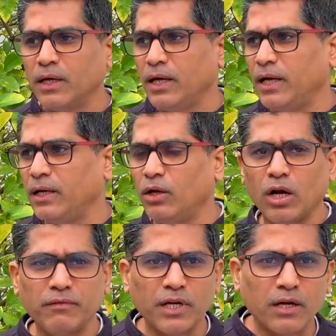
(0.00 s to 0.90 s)
And a
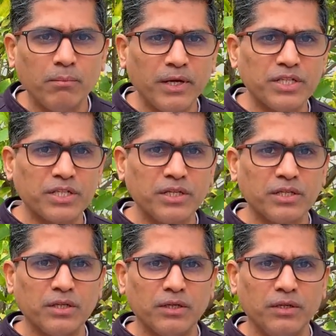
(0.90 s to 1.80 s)
lot of their compensation is
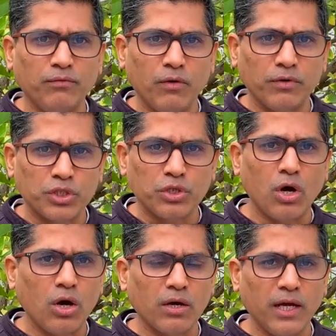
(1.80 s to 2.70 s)
in form of
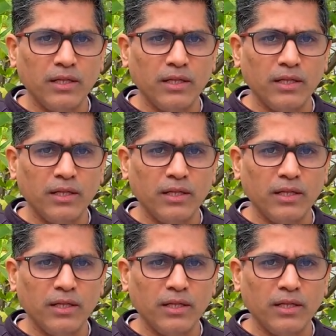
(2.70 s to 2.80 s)
stock,